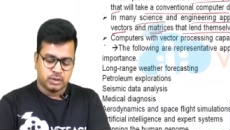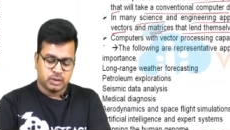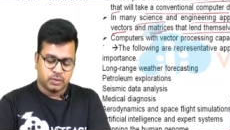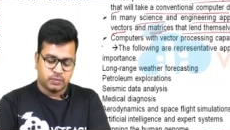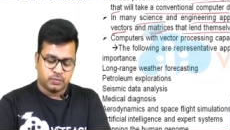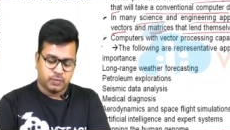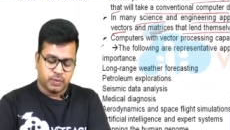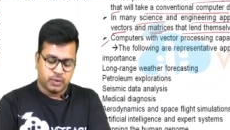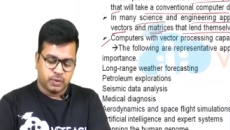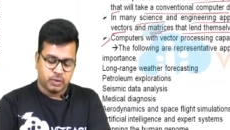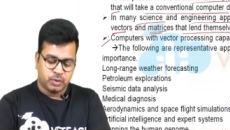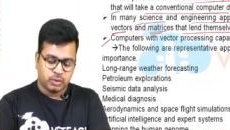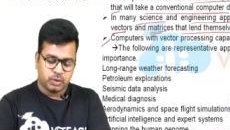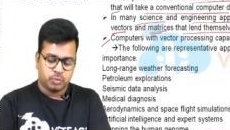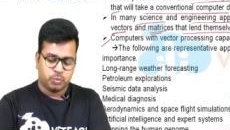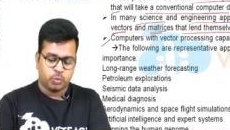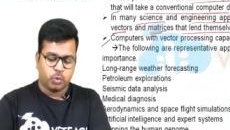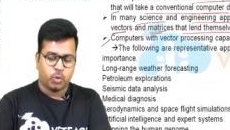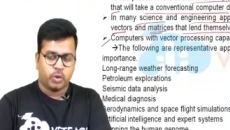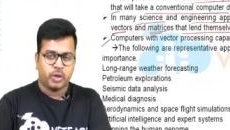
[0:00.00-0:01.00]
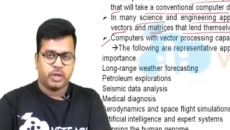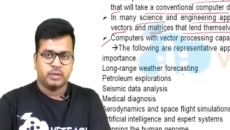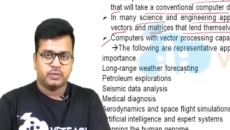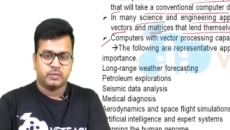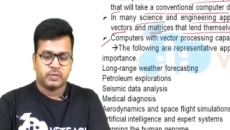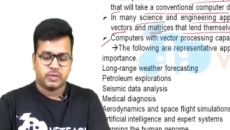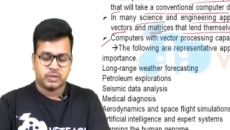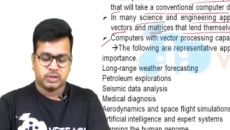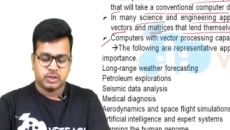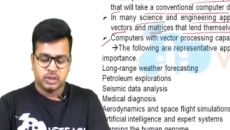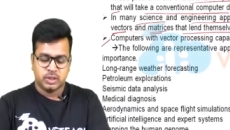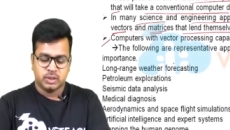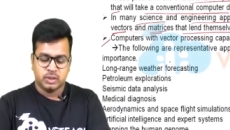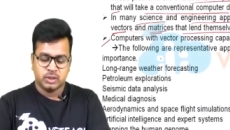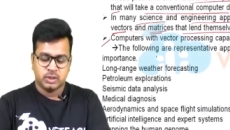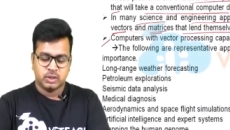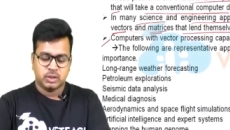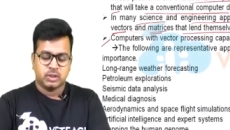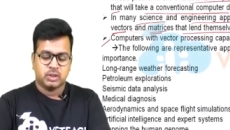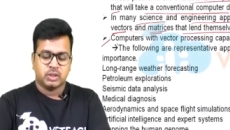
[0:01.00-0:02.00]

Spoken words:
The fourth point, if you see,